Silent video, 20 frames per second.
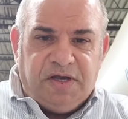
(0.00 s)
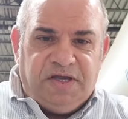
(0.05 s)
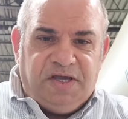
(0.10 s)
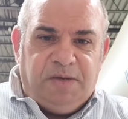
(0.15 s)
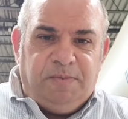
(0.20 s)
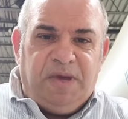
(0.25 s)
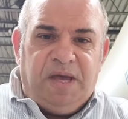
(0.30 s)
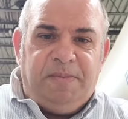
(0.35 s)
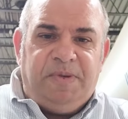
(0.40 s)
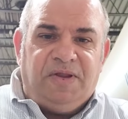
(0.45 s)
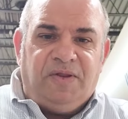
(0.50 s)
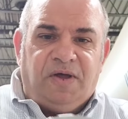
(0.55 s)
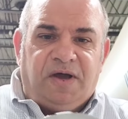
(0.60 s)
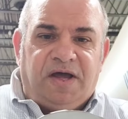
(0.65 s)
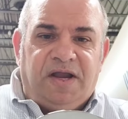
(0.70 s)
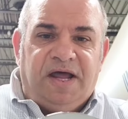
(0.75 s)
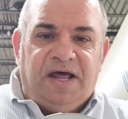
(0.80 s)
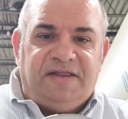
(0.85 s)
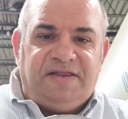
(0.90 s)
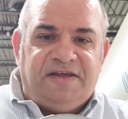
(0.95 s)
You may be
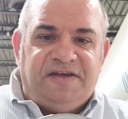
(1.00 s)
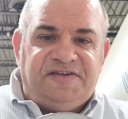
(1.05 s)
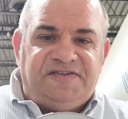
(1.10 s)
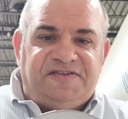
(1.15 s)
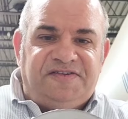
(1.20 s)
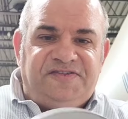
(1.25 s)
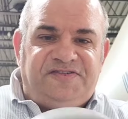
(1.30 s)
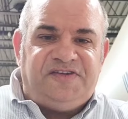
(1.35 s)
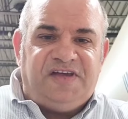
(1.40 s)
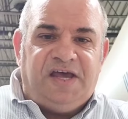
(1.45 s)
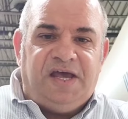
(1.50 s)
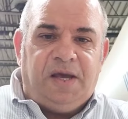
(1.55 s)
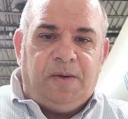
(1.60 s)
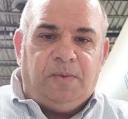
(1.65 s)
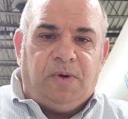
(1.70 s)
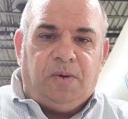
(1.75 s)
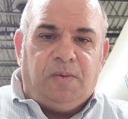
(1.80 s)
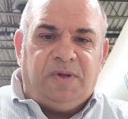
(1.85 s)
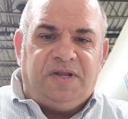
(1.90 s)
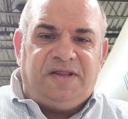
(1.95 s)
looking at this and saying,
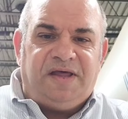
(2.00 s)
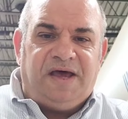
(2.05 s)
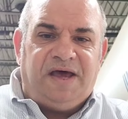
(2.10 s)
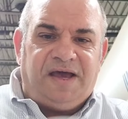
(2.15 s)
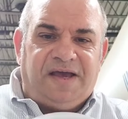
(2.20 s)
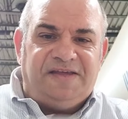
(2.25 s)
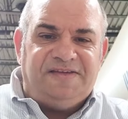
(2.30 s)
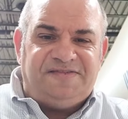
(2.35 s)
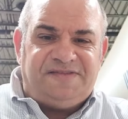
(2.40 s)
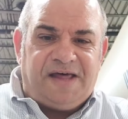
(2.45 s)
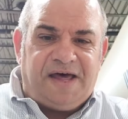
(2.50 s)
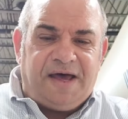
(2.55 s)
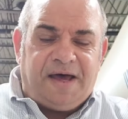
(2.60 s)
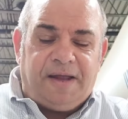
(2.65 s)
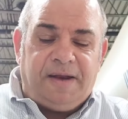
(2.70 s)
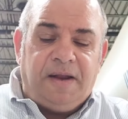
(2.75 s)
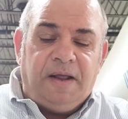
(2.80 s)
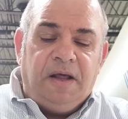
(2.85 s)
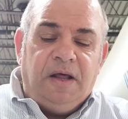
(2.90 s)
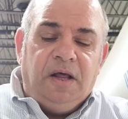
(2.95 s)
well, what the heck is
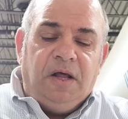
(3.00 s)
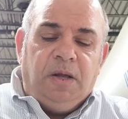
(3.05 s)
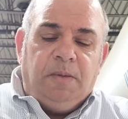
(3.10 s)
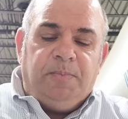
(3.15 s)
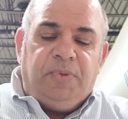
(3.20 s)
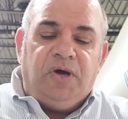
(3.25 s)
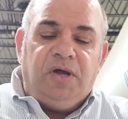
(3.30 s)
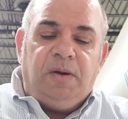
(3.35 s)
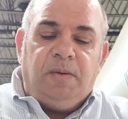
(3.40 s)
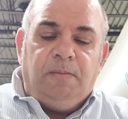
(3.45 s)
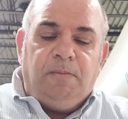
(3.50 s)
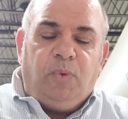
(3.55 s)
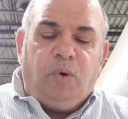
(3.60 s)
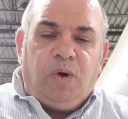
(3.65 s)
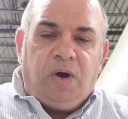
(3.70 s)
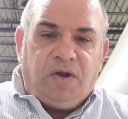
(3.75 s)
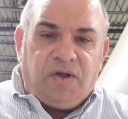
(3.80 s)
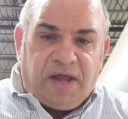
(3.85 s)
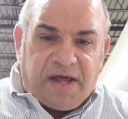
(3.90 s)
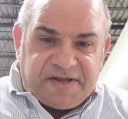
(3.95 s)
that? But more
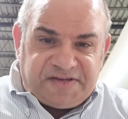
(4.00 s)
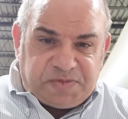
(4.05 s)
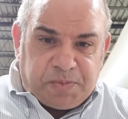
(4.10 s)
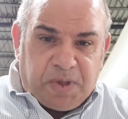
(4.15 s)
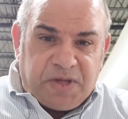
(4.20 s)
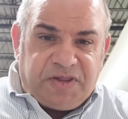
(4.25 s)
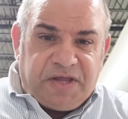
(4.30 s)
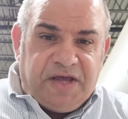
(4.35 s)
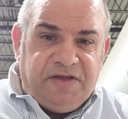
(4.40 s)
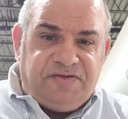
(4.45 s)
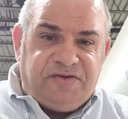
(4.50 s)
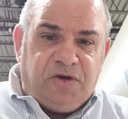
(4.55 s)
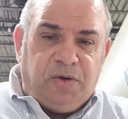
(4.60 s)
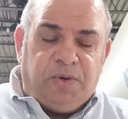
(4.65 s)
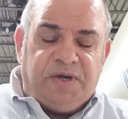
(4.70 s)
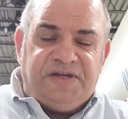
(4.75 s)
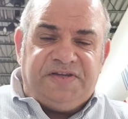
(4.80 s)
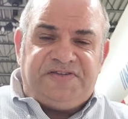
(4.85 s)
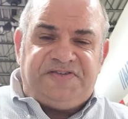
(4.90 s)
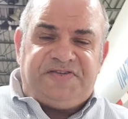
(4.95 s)
or less what they do
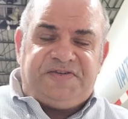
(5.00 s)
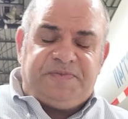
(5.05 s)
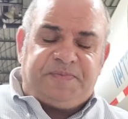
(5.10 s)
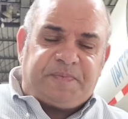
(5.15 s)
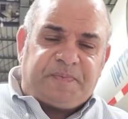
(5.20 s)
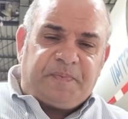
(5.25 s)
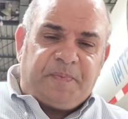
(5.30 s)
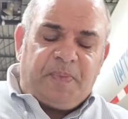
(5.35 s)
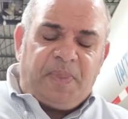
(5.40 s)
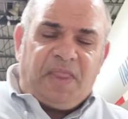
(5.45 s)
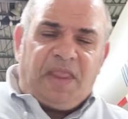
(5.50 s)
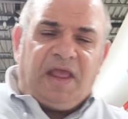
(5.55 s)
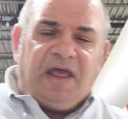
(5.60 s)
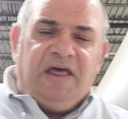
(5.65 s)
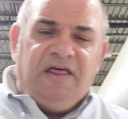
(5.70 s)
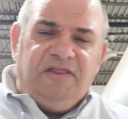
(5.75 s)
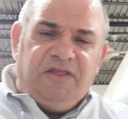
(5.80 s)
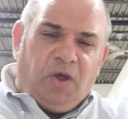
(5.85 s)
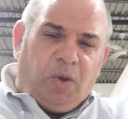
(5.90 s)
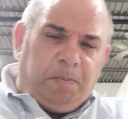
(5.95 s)
is
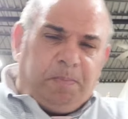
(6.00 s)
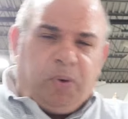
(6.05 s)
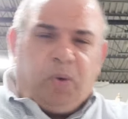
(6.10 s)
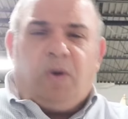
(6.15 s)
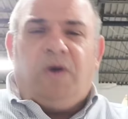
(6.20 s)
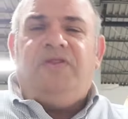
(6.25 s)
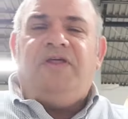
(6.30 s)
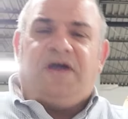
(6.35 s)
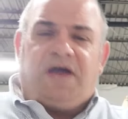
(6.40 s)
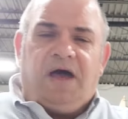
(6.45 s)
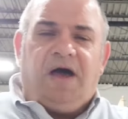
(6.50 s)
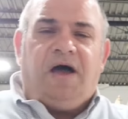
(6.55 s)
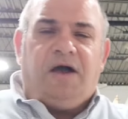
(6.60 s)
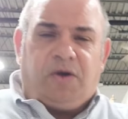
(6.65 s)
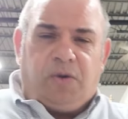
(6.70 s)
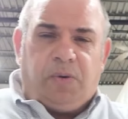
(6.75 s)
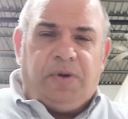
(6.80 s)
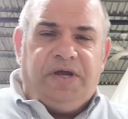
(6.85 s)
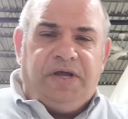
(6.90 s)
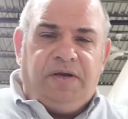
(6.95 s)
they'll pour the
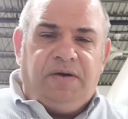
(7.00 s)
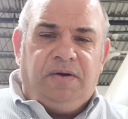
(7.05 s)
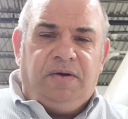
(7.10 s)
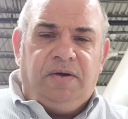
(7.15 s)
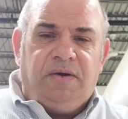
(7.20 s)
concrete,